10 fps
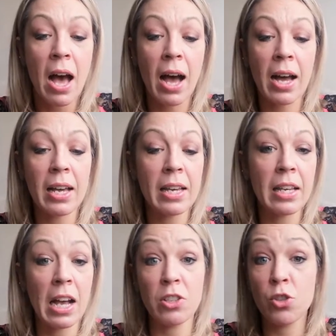
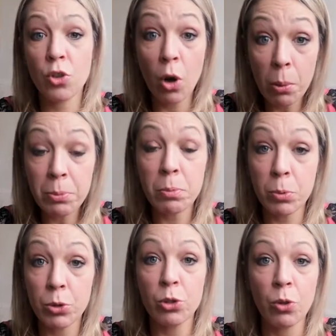i i stopped
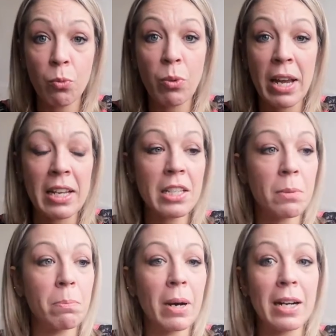putting on
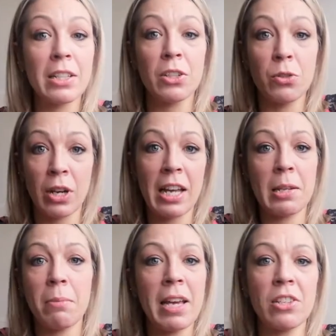weight but you know can
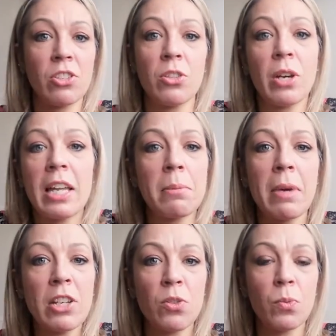imagine you can
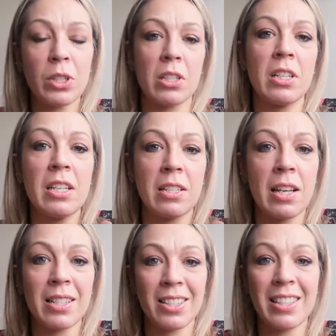imagine what it is
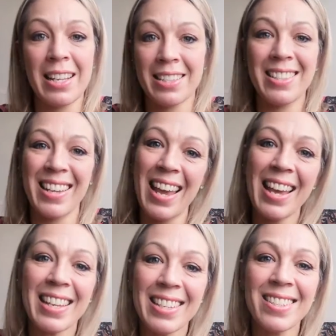at that
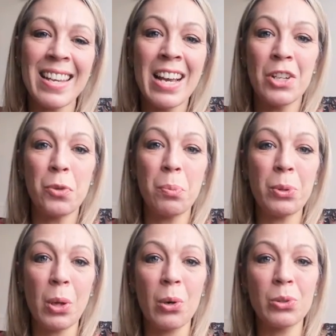age to
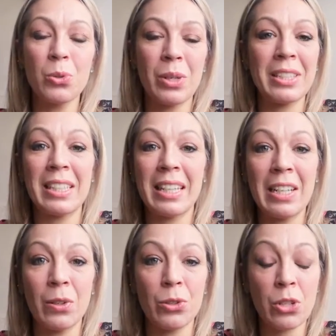put on 20
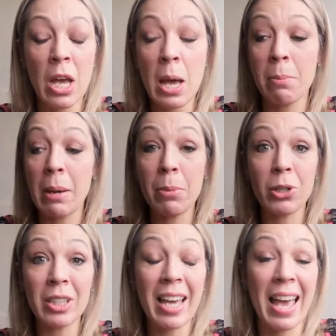kilos my
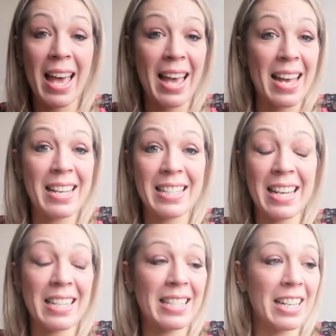body had
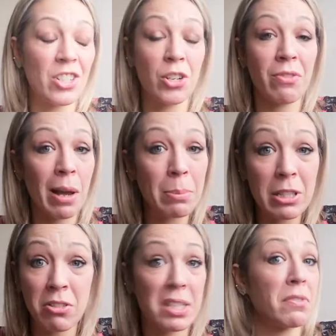such a
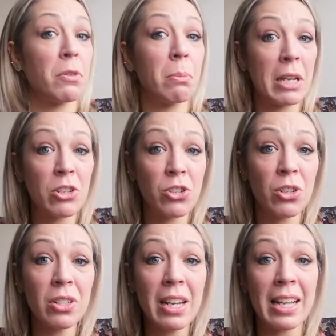rapid
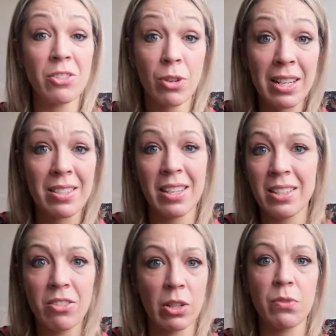transformation and
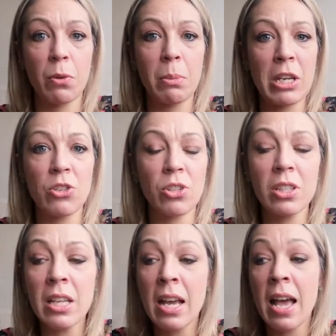drastic
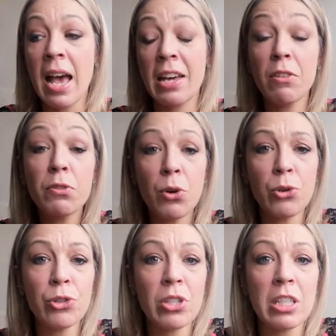transformation and of
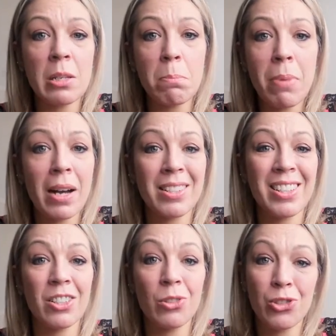course this
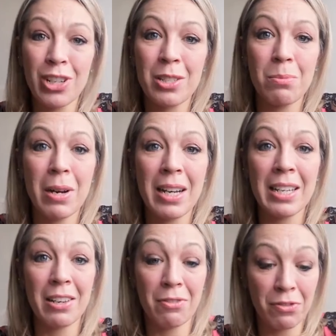impacted not just
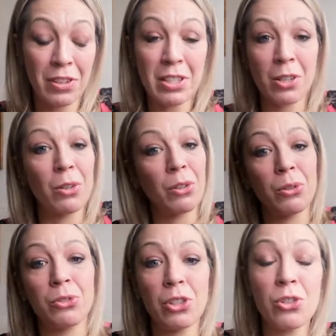my physical
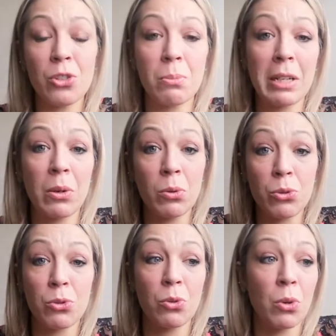condition but
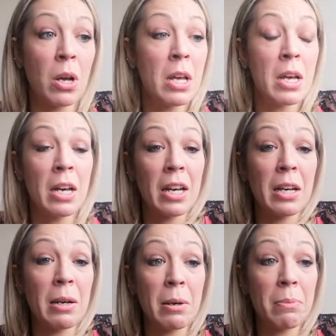also
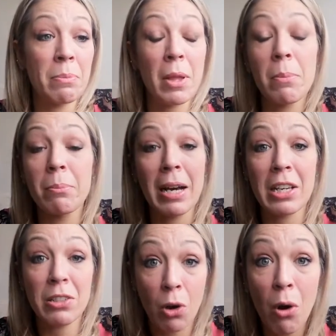um,
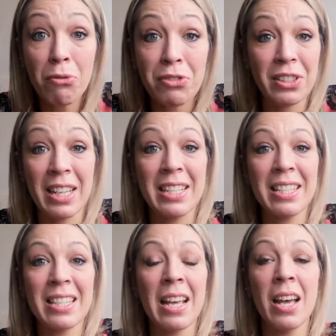my
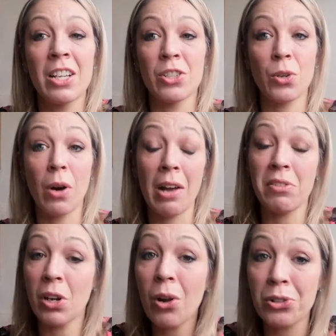confidence so
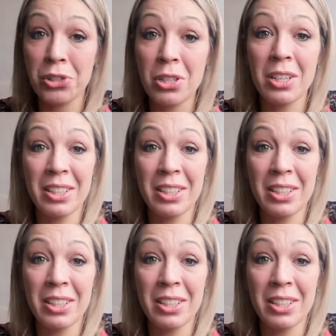i've lost